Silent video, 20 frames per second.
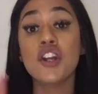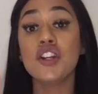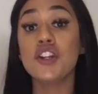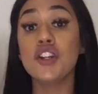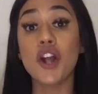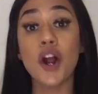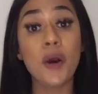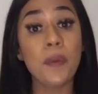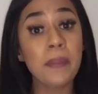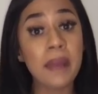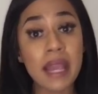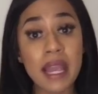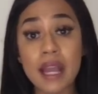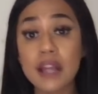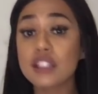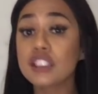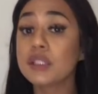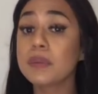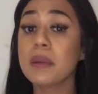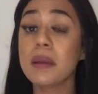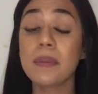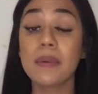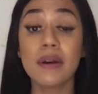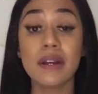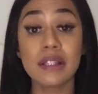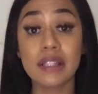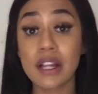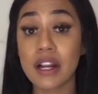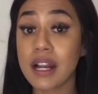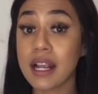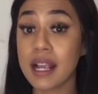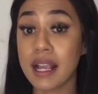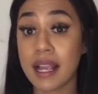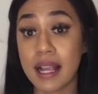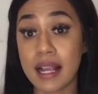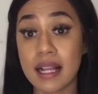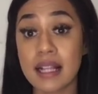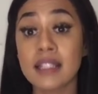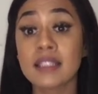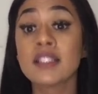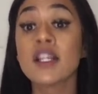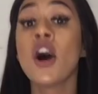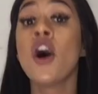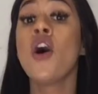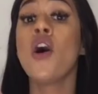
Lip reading: no man should be putting their hands